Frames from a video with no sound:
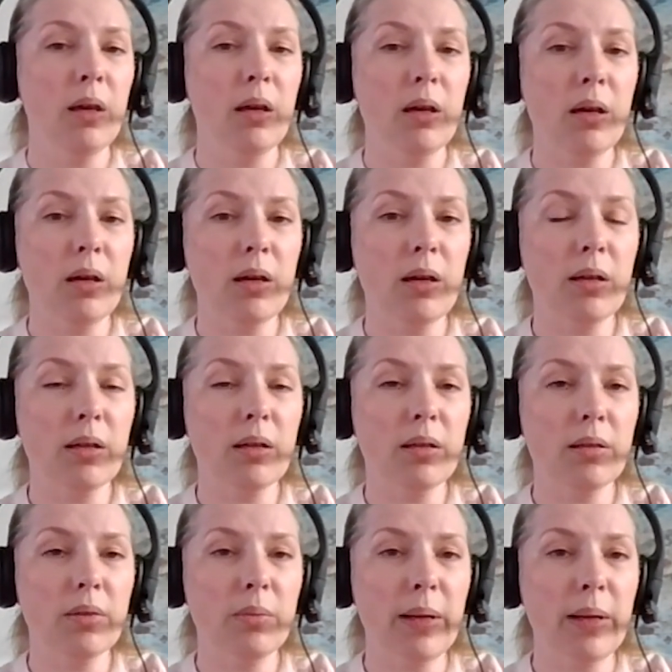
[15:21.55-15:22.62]

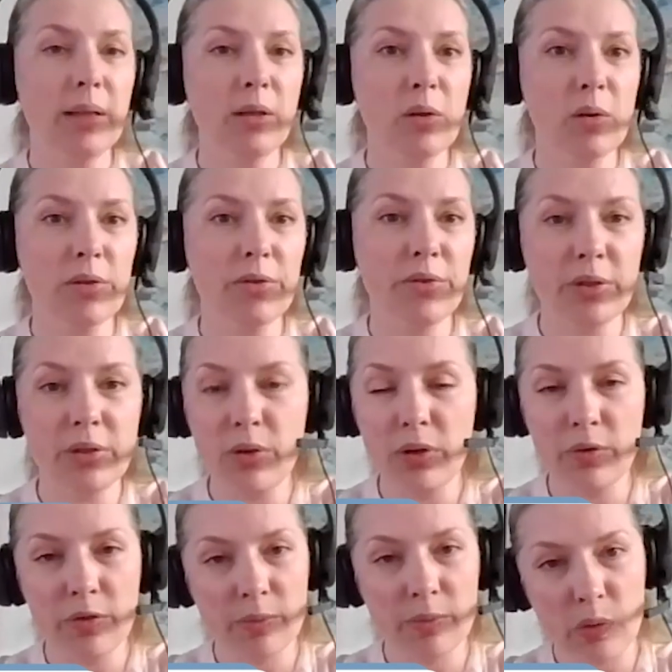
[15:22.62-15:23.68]
When girls
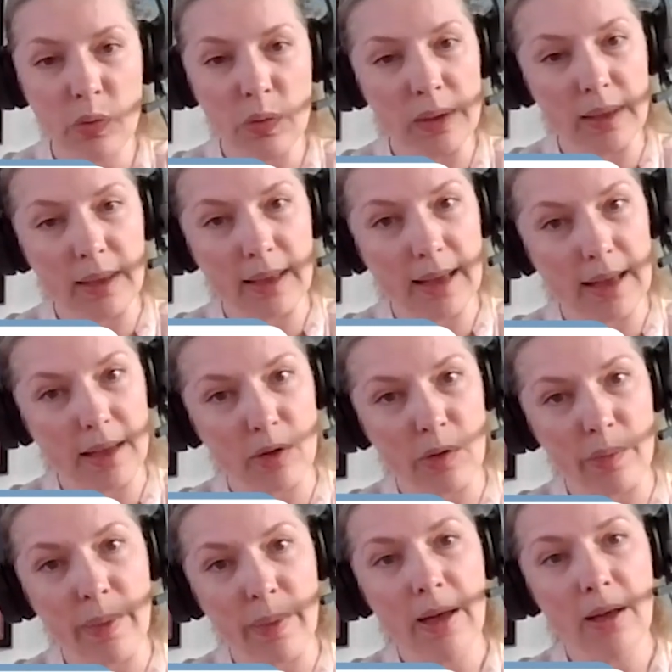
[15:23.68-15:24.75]
return from school and they can't
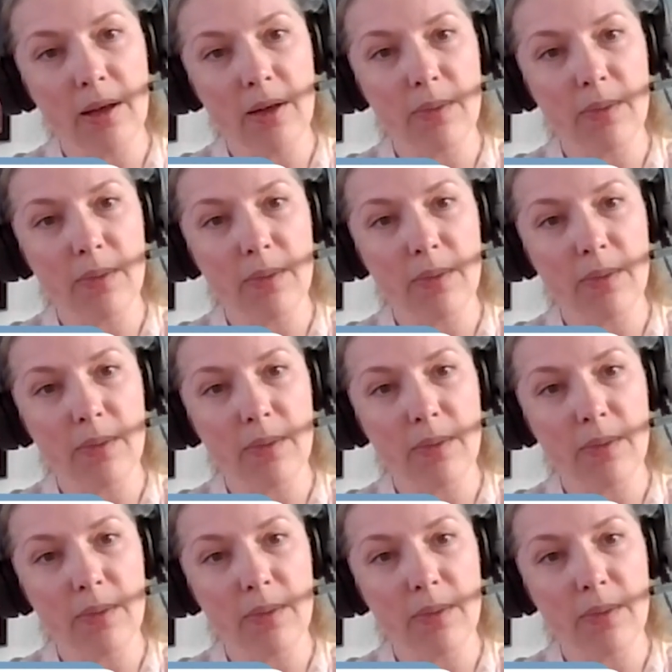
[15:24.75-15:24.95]
go back,